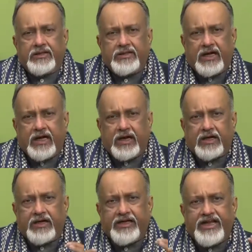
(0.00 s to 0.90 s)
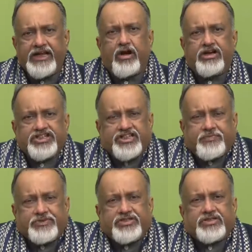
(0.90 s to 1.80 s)
the key
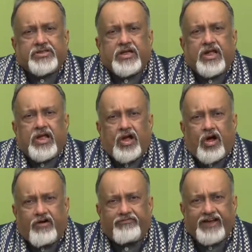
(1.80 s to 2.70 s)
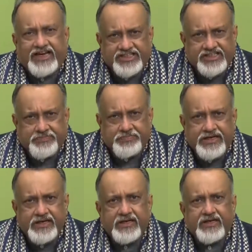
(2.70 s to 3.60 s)
concepts of
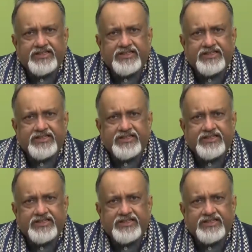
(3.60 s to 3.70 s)
STP,